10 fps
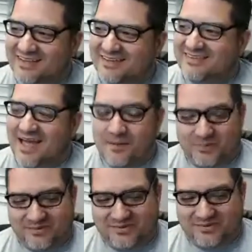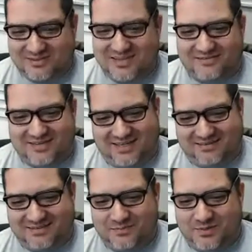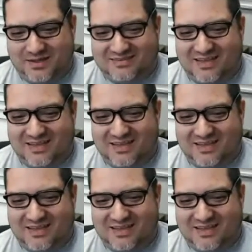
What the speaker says: Is episode 70, the big